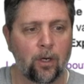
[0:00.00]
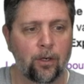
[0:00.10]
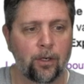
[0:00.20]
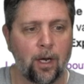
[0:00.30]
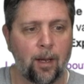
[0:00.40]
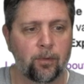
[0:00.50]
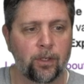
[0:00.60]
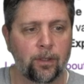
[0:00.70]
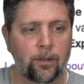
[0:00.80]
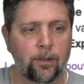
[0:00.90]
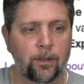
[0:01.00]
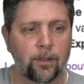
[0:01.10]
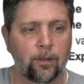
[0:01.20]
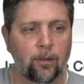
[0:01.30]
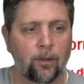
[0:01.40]
all your
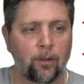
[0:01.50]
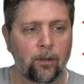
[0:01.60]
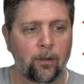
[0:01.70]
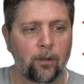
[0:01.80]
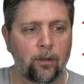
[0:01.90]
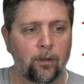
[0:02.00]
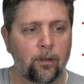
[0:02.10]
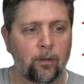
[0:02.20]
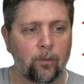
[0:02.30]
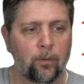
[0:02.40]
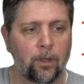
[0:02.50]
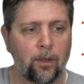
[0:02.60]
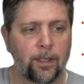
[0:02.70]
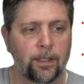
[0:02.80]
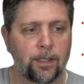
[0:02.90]
options. We'll
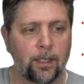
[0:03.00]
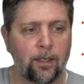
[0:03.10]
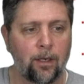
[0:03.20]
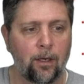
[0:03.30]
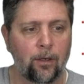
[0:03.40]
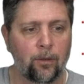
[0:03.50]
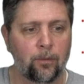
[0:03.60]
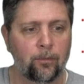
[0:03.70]
go ahead and say no.